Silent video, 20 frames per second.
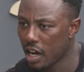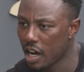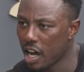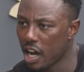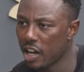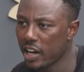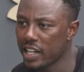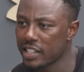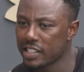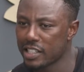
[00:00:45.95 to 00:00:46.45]

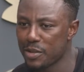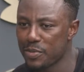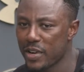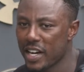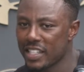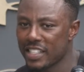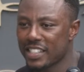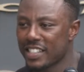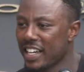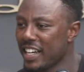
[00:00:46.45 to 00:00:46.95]
Oh, that's simple.
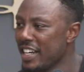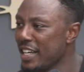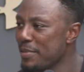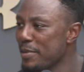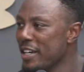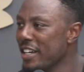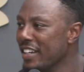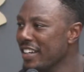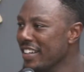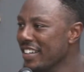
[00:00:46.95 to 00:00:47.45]
I just say
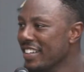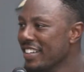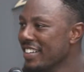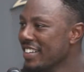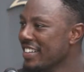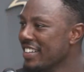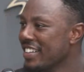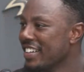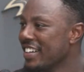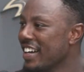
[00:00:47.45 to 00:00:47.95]

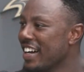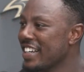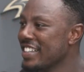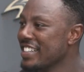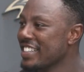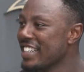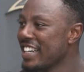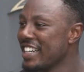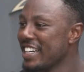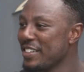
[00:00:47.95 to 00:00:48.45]

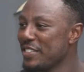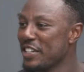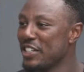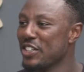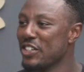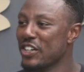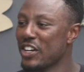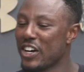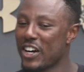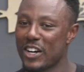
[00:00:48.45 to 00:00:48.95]
DB.
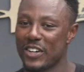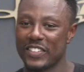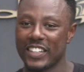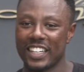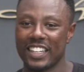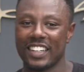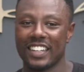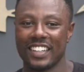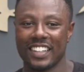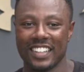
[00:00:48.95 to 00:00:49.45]
Do it all,
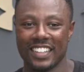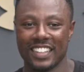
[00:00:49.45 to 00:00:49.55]
man.